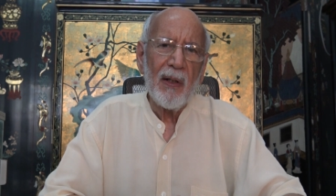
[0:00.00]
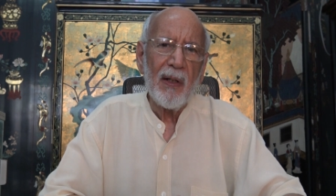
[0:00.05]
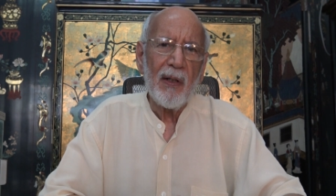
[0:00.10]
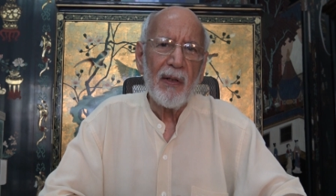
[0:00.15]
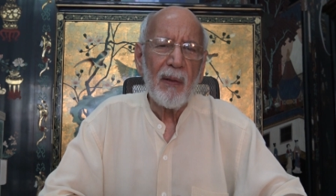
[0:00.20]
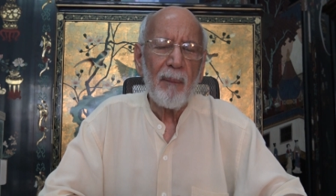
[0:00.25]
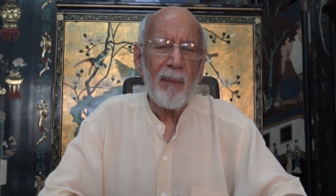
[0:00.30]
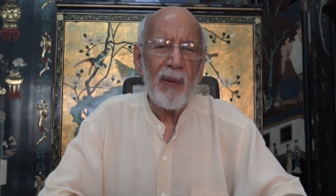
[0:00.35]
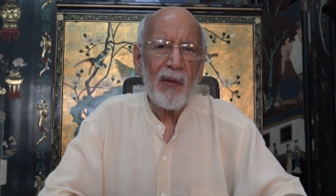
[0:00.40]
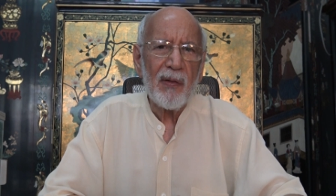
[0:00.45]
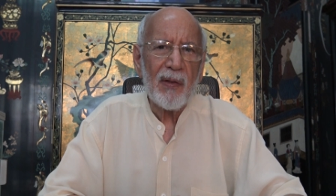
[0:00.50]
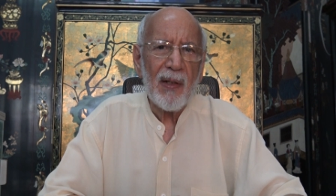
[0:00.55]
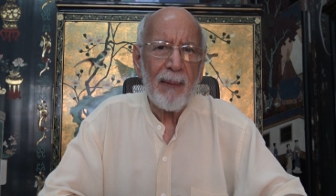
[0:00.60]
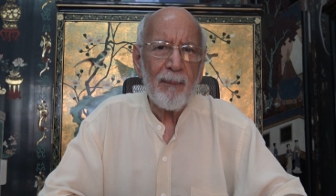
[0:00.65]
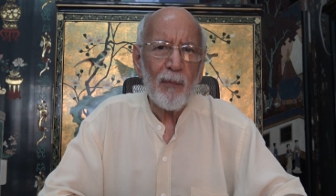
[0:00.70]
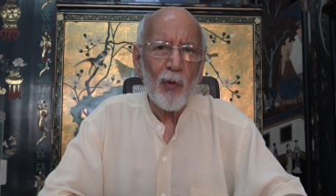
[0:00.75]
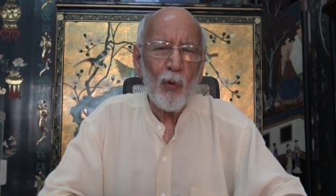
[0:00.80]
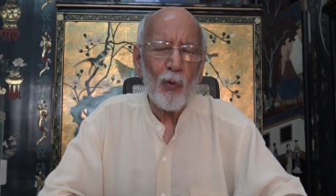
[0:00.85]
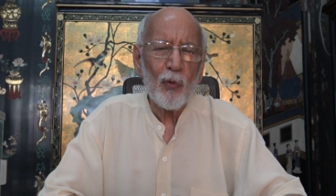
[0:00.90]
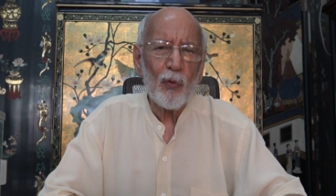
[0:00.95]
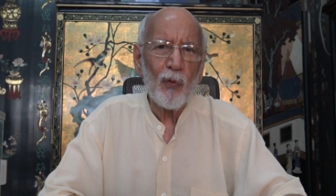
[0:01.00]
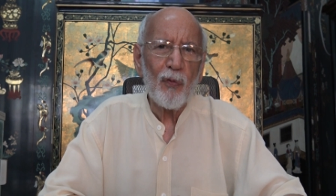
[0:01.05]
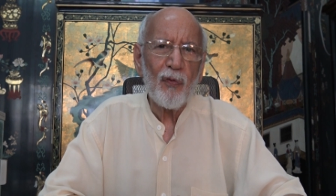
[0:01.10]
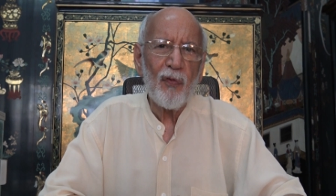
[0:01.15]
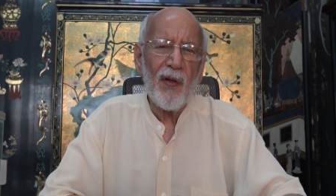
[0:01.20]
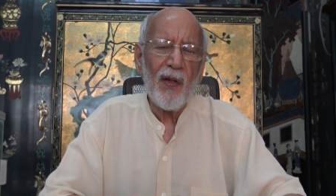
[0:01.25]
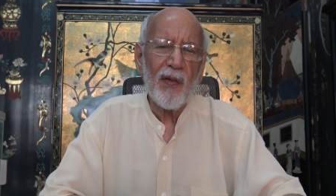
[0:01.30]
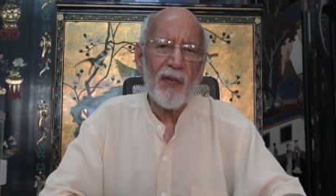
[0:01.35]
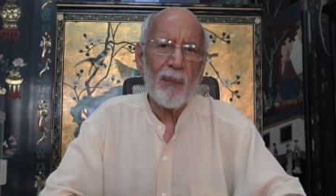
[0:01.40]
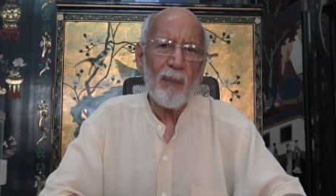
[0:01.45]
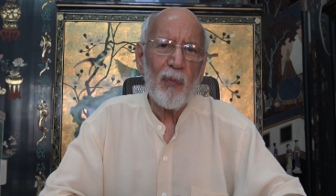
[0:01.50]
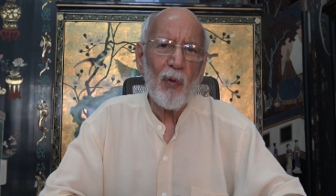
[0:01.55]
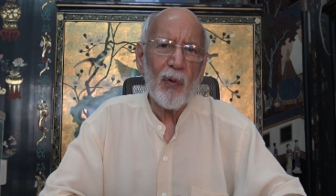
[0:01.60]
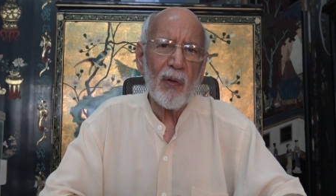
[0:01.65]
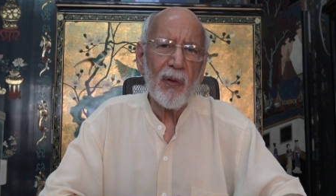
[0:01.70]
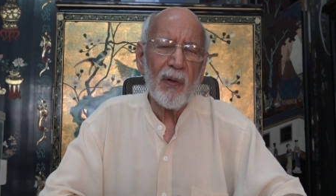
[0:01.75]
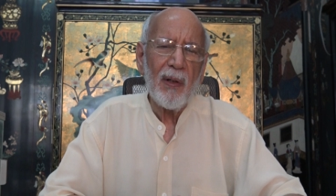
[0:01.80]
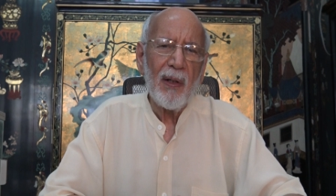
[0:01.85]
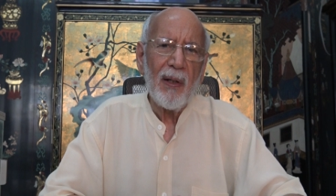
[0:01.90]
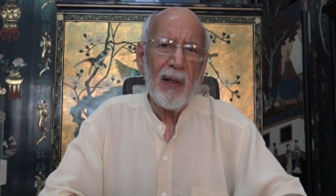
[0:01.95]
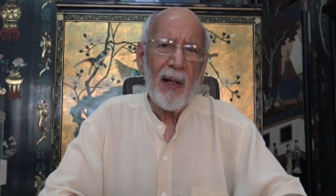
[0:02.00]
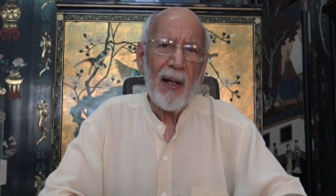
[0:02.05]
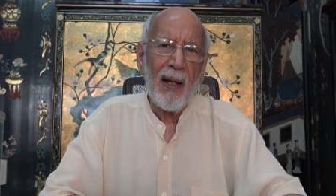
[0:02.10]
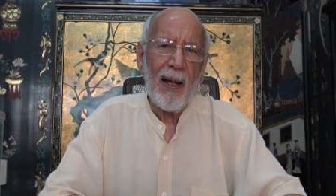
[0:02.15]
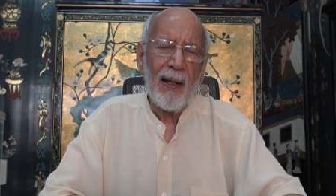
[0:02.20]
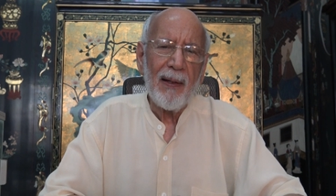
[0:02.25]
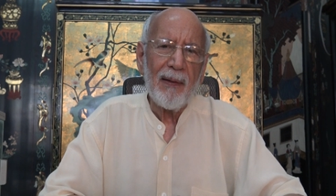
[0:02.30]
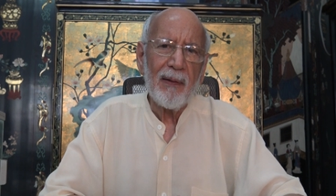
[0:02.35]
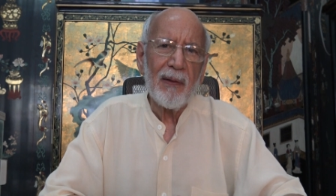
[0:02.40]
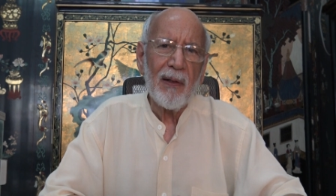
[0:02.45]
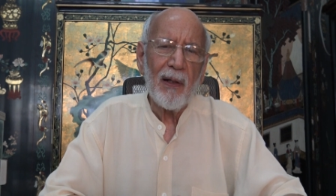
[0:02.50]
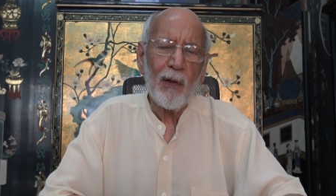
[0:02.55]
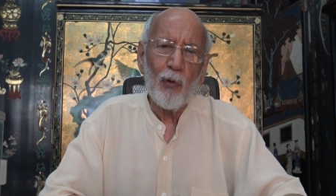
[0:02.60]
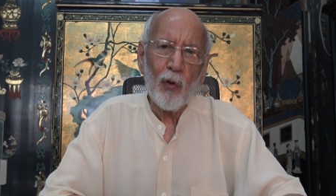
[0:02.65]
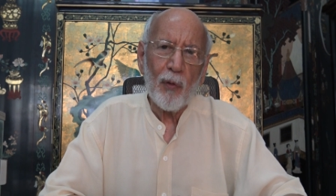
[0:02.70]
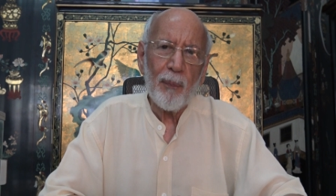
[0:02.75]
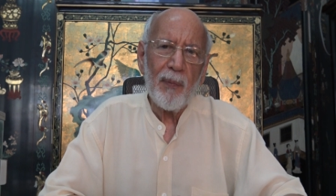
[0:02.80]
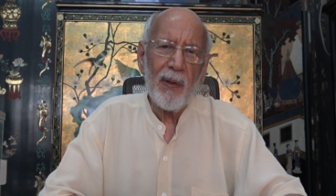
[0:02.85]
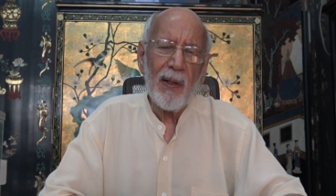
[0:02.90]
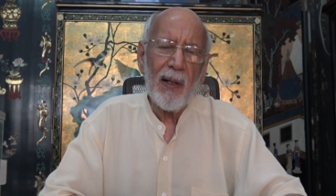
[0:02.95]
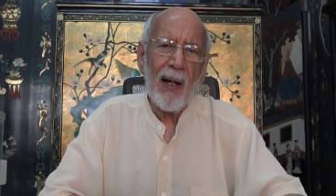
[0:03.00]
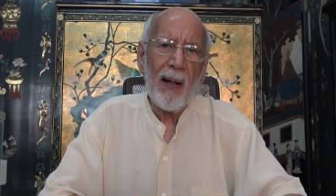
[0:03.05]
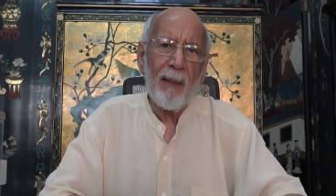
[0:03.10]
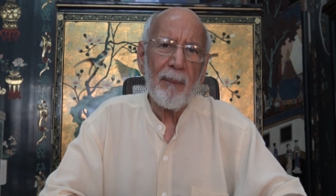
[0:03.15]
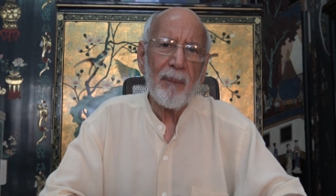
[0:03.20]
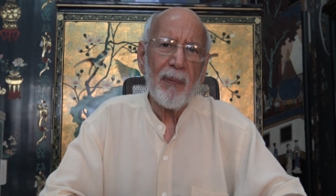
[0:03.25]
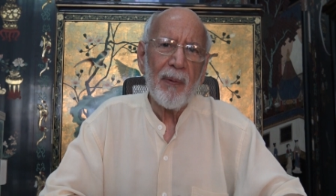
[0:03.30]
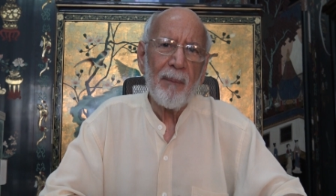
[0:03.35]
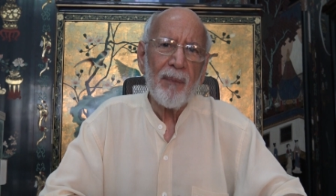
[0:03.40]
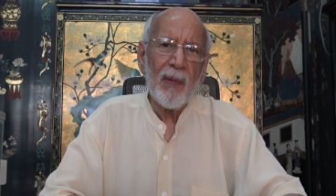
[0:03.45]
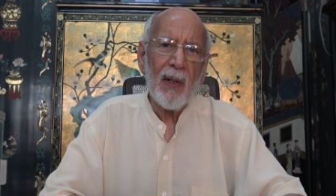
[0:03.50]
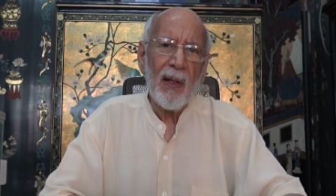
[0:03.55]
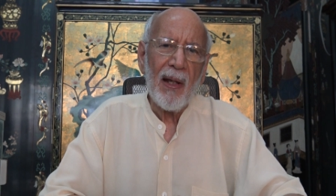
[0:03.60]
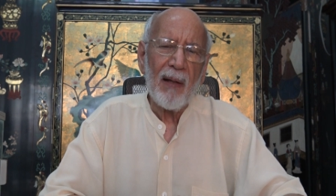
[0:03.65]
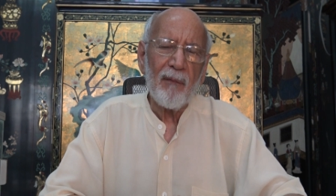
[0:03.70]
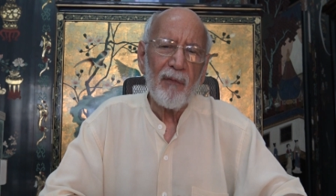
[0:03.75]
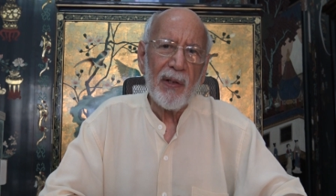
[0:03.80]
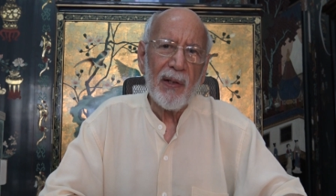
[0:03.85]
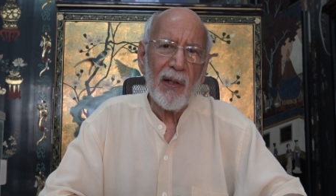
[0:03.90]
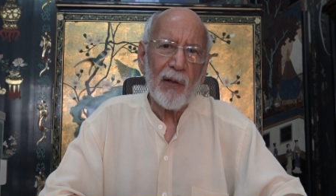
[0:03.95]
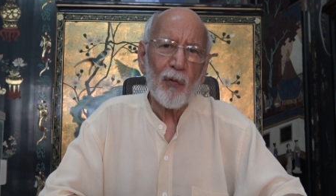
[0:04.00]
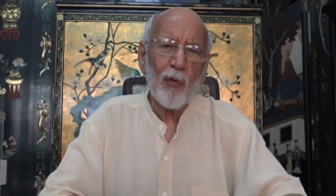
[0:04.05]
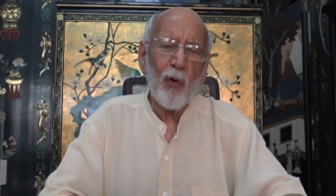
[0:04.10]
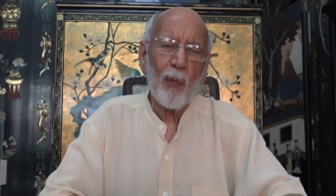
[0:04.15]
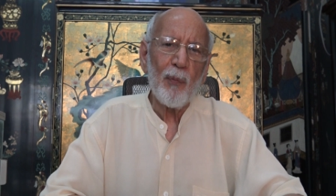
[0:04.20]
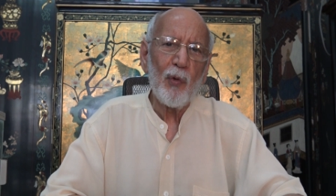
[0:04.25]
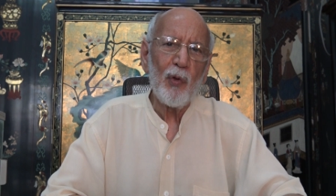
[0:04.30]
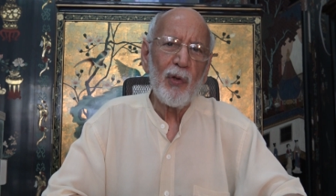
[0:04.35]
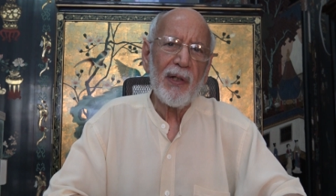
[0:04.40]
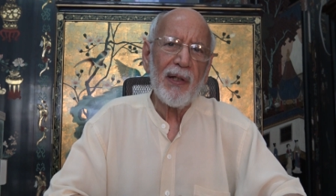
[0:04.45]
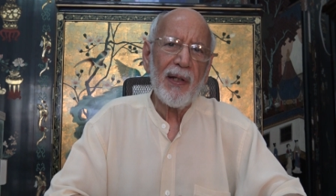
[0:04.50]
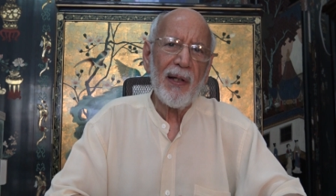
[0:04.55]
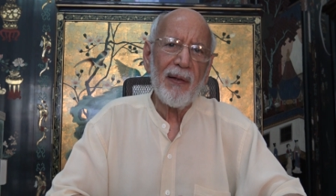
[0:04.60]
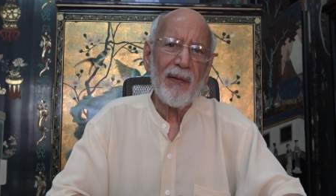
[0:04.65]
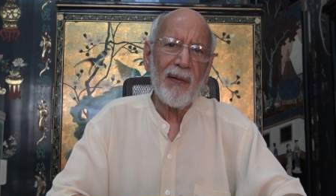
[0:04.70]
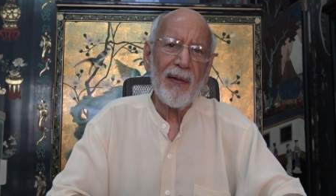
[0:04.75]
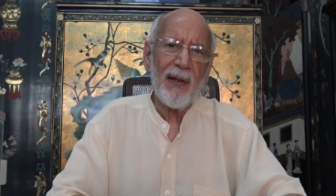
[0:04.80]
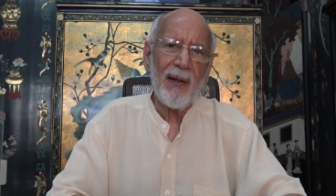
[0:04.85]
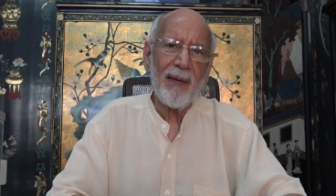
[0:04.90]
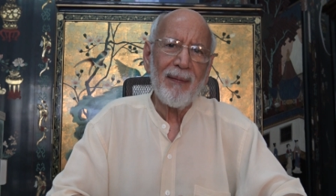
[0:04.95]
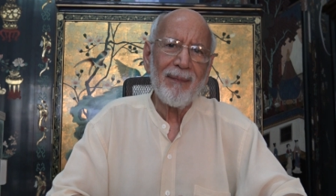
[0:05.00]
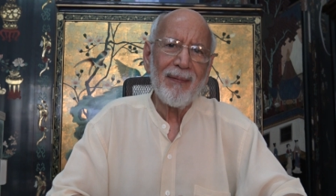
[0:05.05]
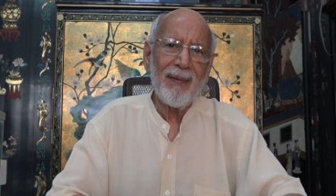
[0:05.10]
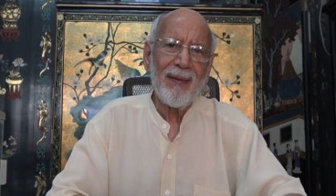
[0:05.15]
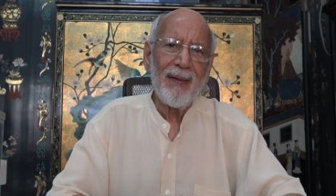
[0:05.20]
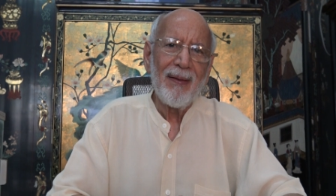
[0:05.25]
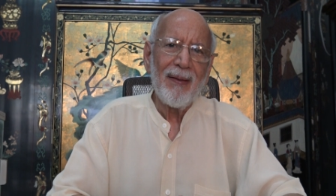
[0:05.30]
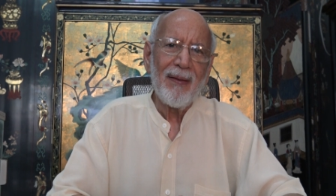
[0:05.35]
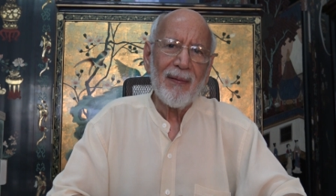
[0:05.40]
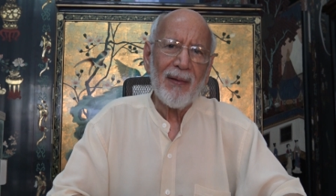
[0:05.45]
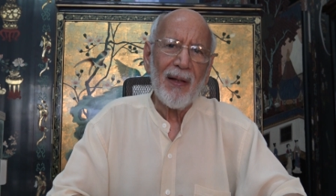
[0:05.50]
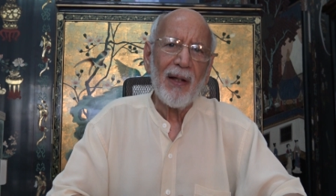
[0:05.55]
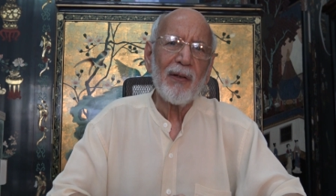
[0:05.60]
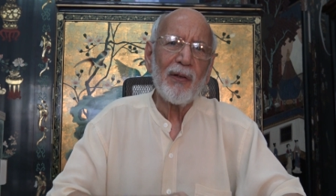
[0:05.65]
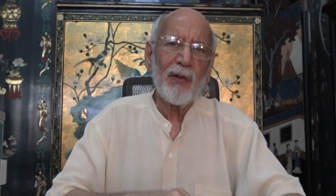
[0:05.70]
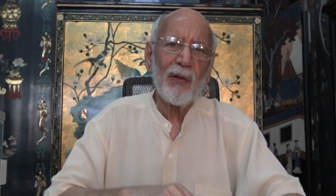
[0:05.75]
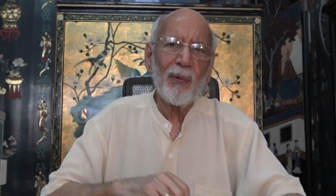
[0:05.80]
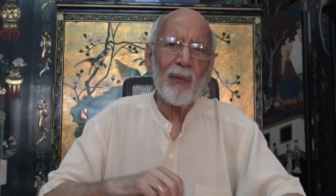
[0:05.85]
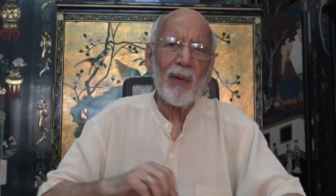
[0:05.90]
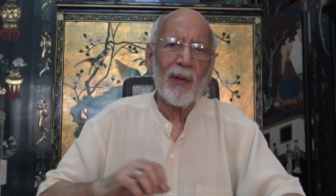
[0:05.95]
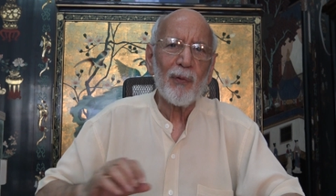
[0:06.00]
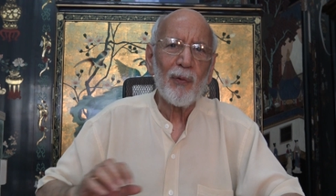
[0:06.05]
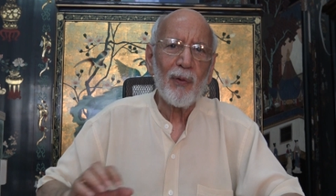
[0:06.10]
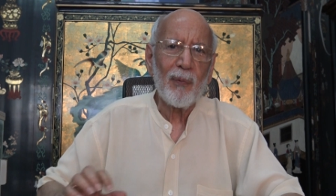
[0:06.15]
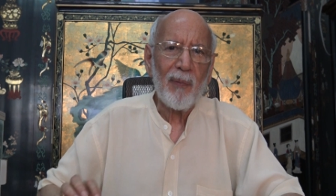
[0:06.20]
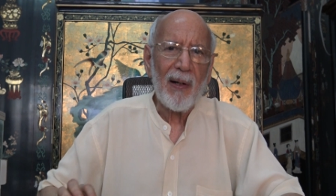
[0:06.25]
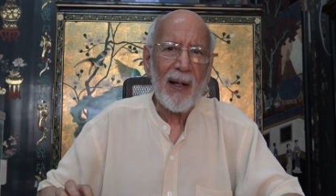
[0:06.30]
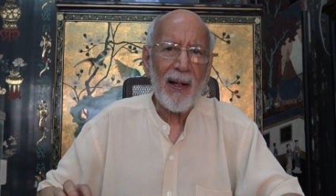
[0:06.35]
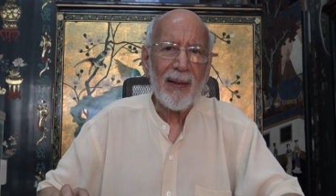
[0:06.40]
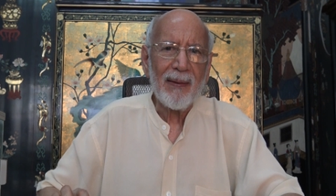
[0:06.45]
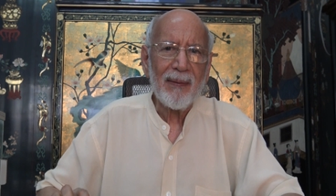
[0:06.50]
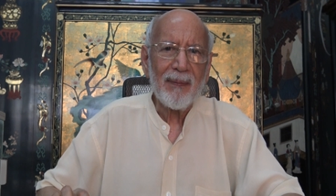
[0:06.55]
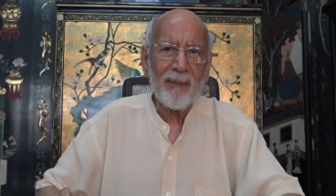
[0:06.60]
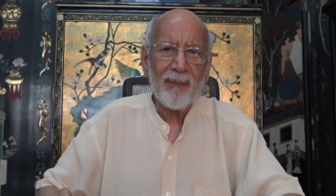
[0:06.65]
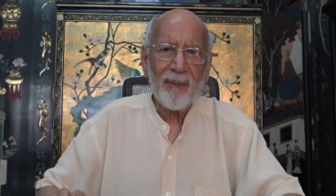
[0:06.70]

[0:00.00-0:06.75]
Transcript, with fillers: In the meantime, go to Facebook and uh, look me up and we can communicate then. Thank you and goodbye.